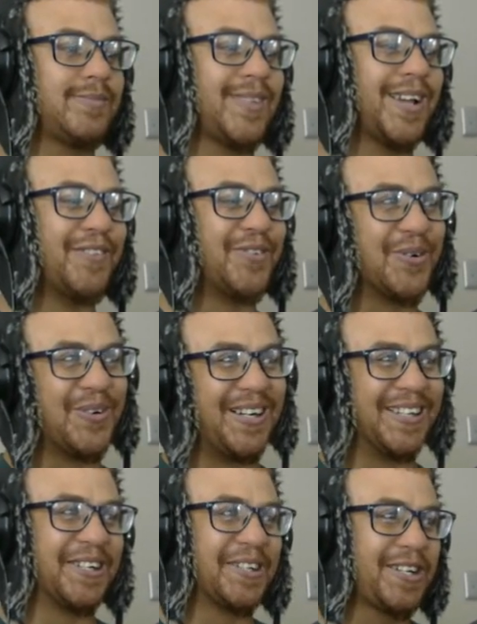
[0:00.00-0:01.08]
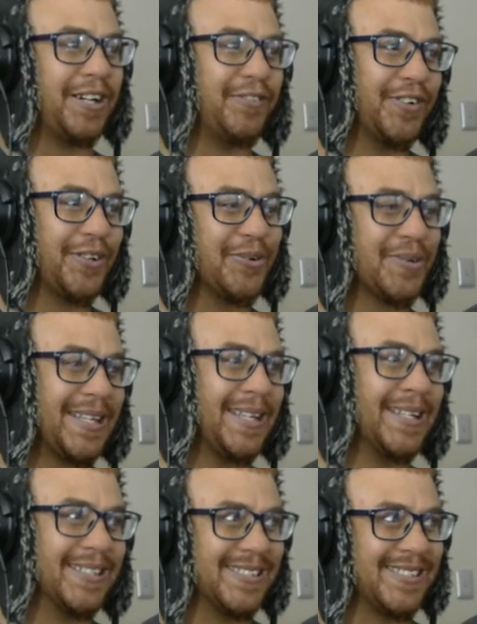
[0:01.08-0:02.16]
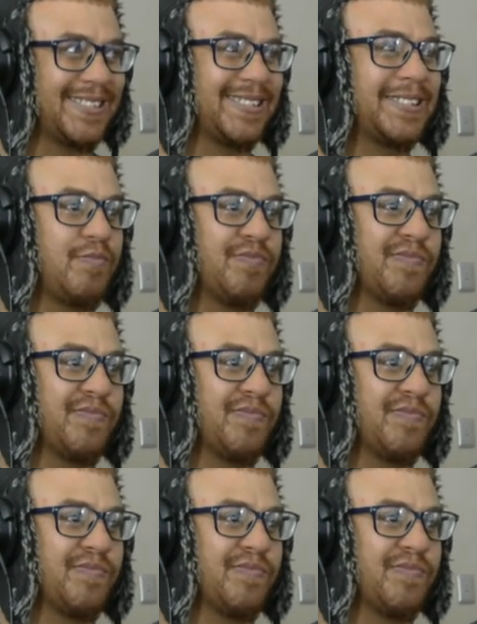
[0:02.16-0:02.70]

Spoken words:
Everyone, cover your ears.